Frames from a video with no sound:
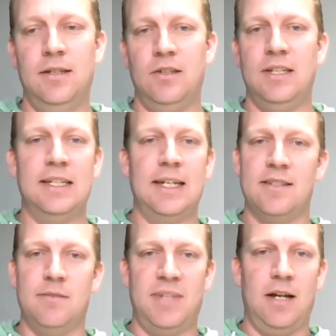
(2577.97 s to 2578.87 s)
need to get
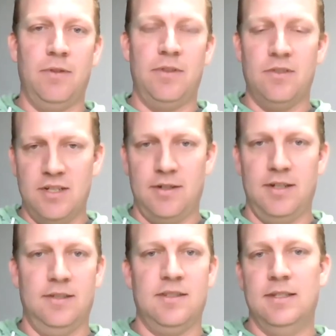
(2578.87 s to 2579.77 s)
some down with your
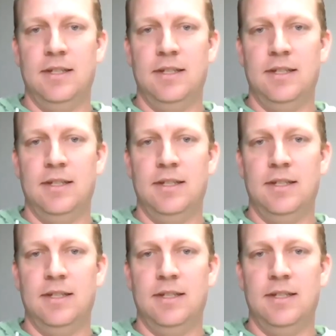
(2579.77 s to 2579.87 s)
cereals,